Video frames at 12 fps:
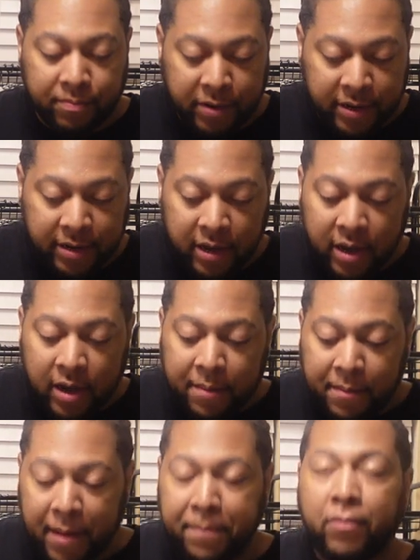but
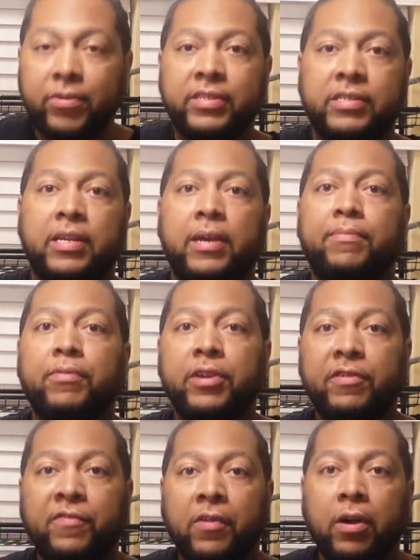my points stand
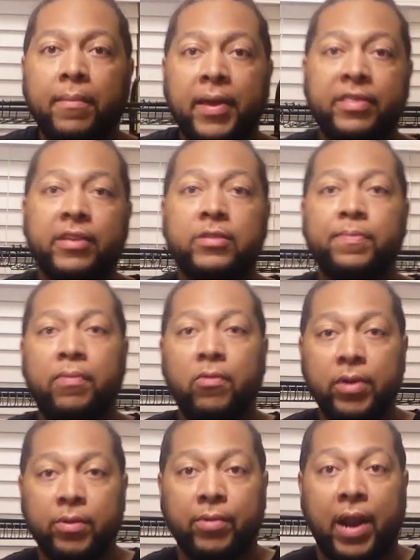pretty firm at this
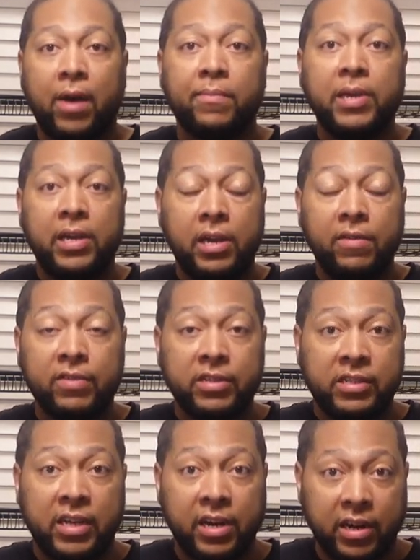point without me even
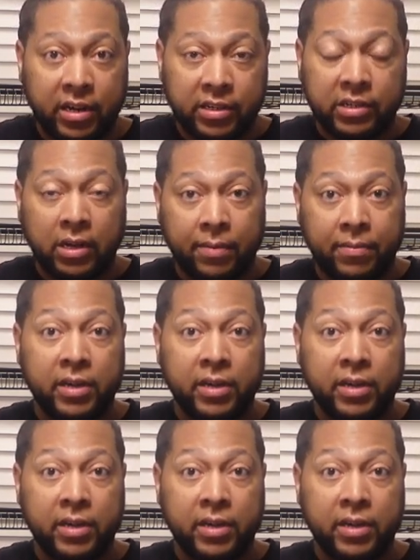setting this up